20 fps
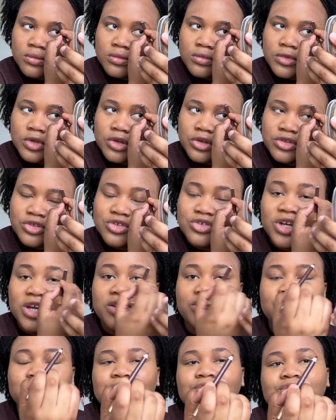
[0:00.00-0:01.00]
Just try
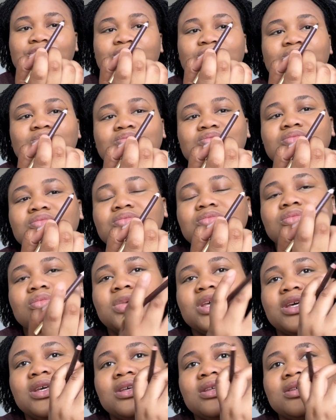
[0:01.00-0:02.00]
not to
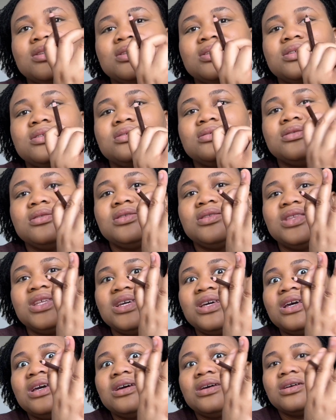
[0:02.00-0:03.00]
make it
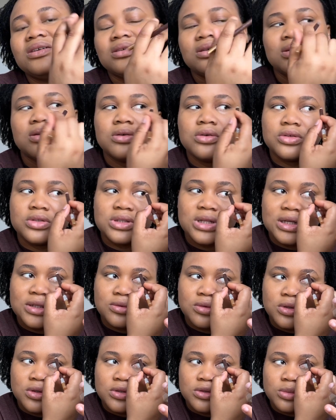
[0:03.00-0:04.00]
thick, because that's
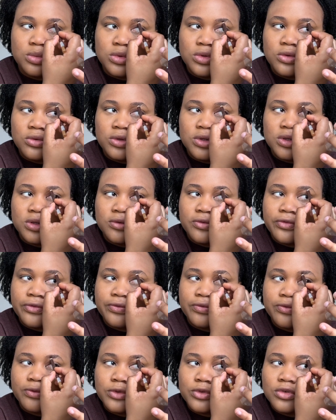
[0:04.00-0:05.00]
when it will be looking
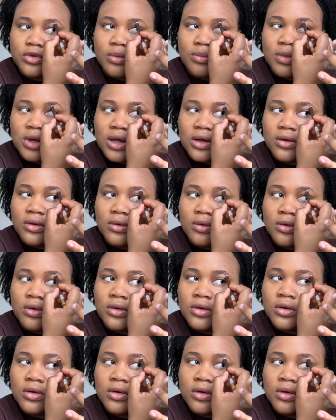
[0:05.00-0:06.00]
somehow
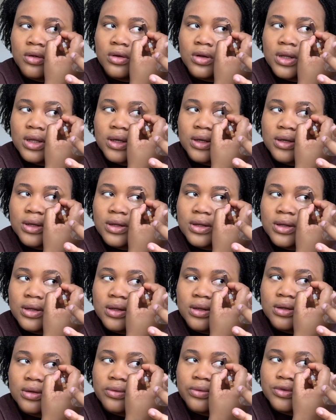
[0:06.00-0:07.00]
like,
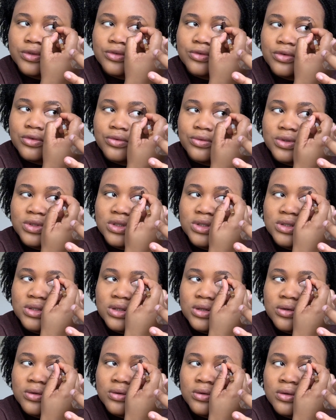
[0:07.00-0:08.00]
what's wrong with this
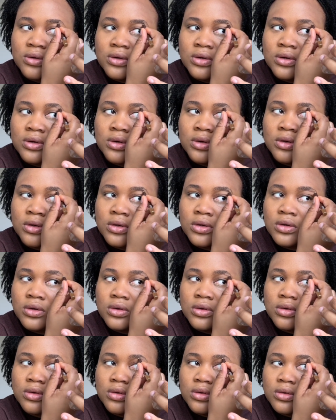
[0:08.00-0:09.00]
girl?
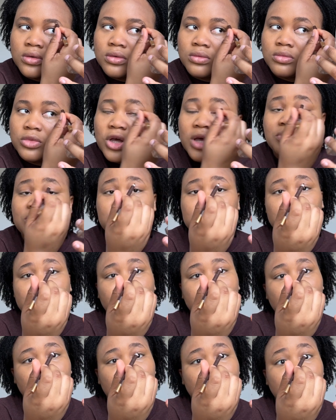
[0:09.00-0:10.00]
But I mean,
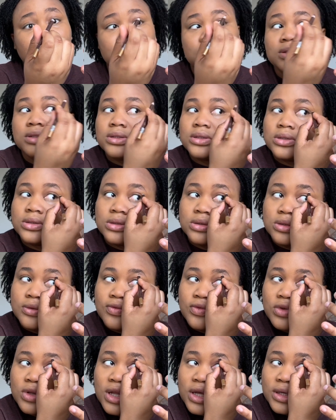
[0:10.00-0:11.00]
if you like it
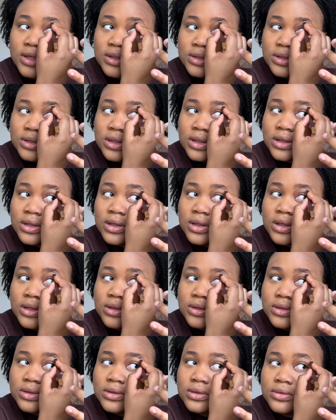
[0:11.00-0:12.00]
like
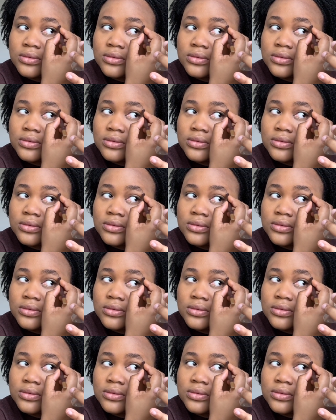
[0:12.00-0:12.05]
that,